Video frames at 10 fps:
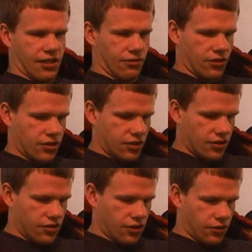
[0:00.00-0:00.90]
down.
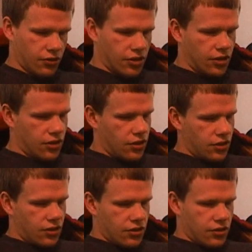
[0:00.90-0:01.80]
So
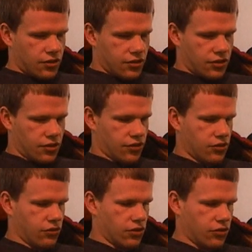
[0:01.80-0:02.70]
let's
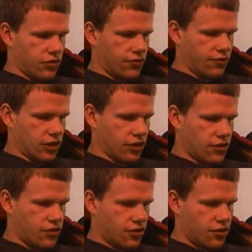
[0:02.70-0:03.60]
do this one
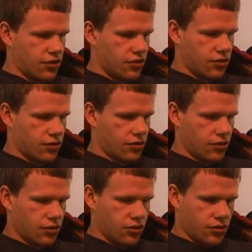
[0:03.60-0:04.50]
first. So